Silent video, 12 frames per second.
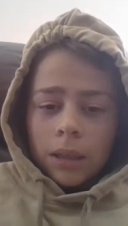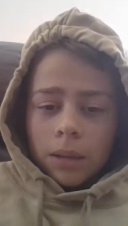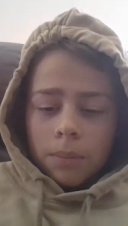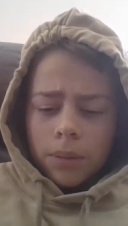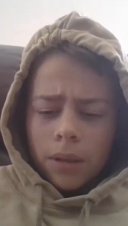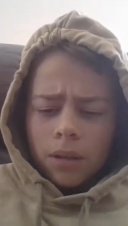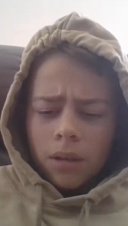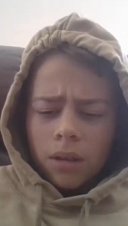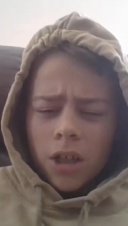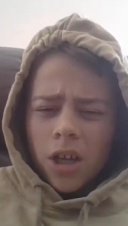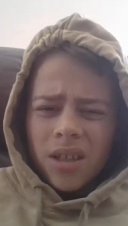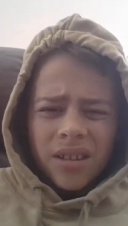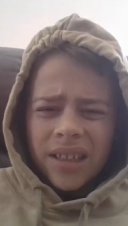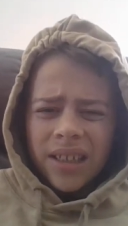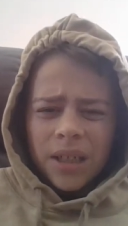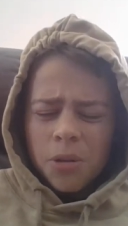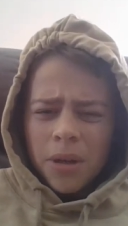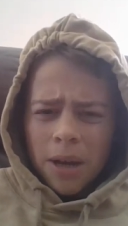But I don't think
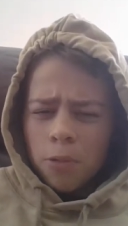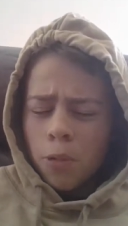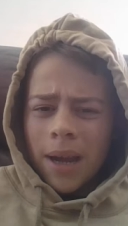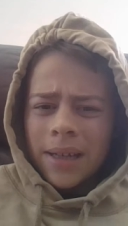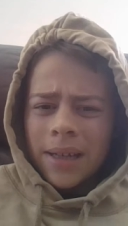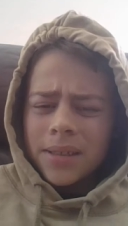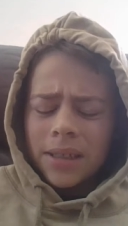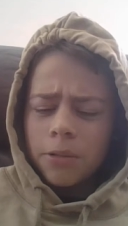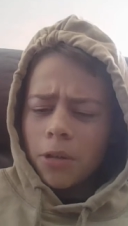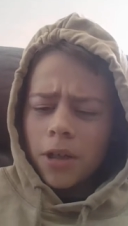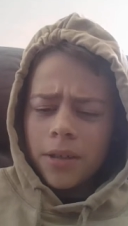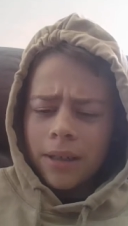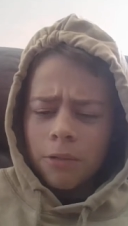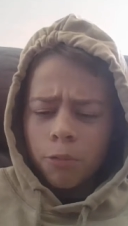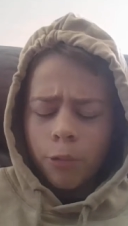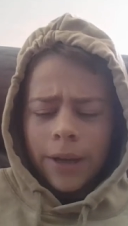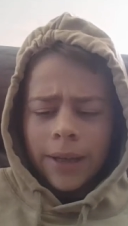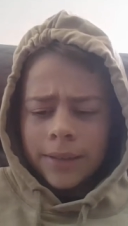he'll get weeks. He won't get
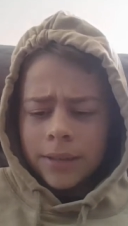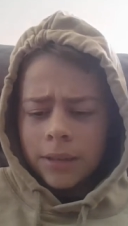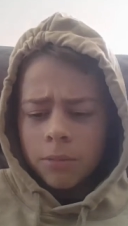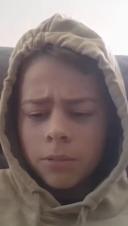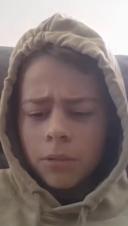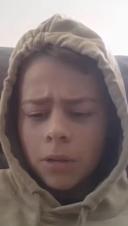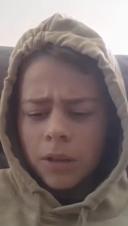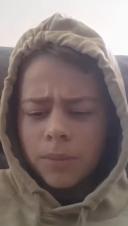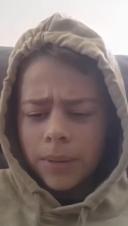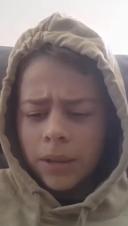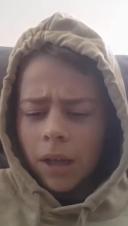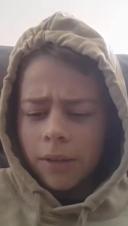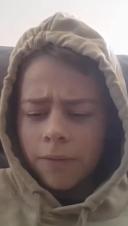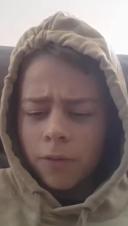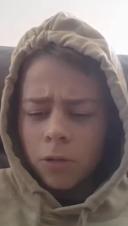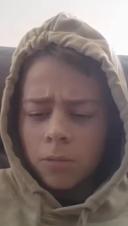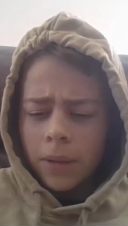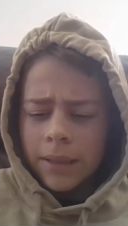weeks. It won't be like
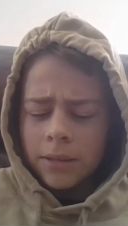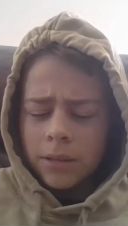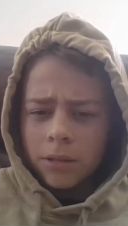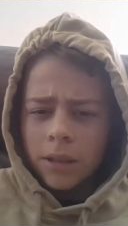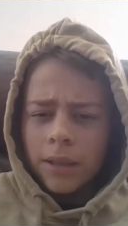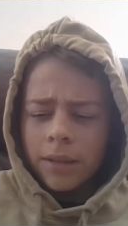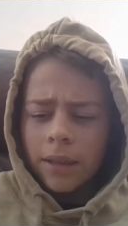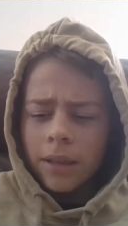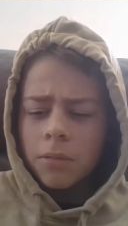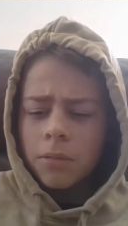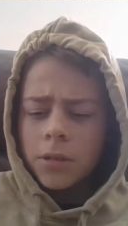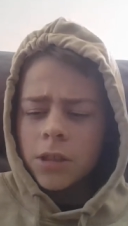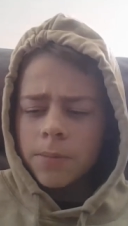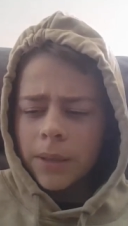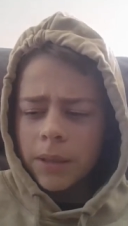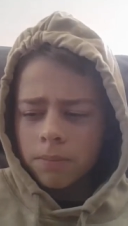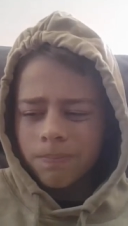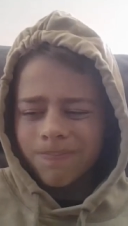four weeks or anything. He'll just
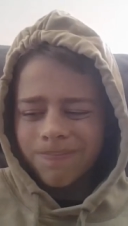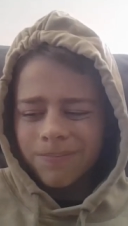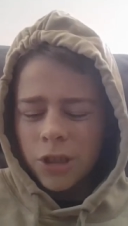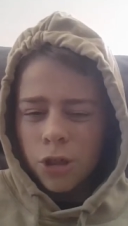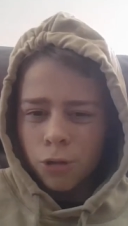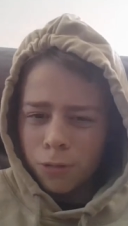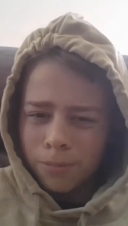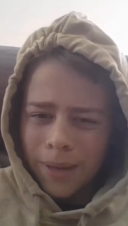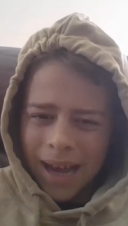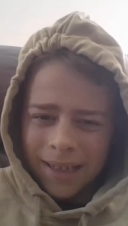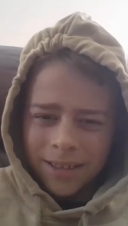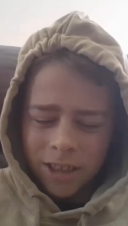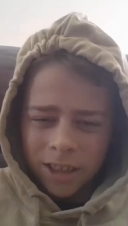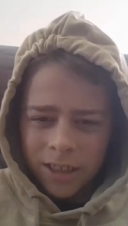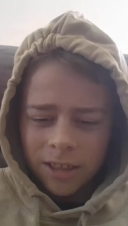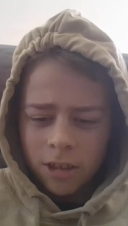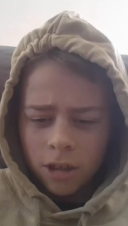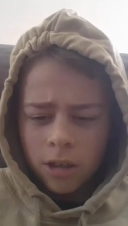be two max, I
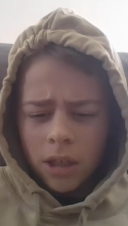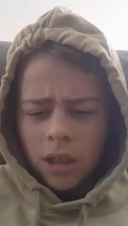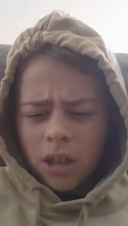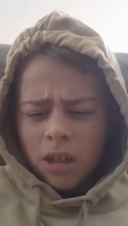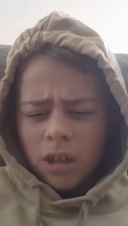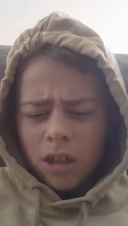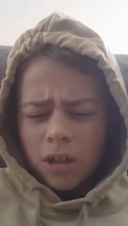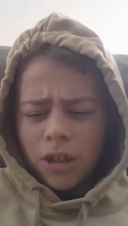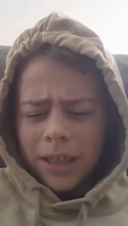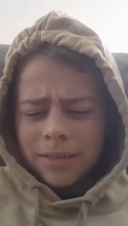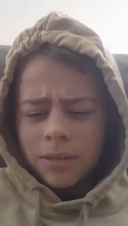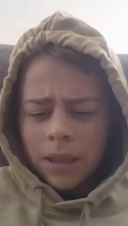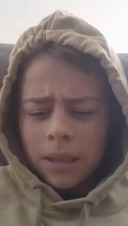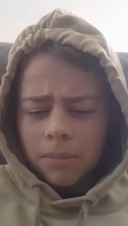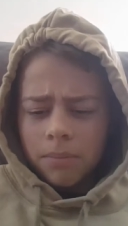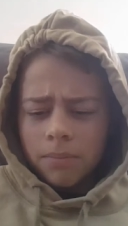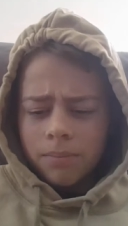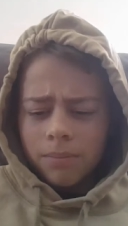reckon. I'd like to see
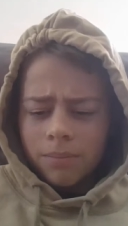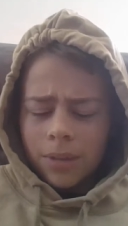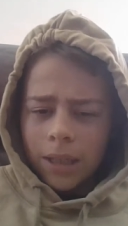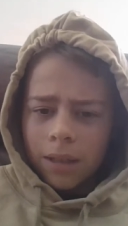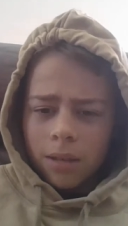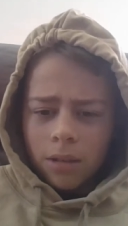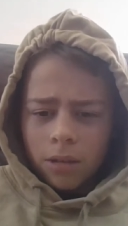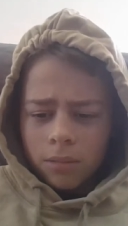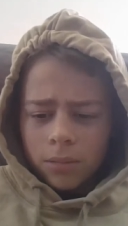him get.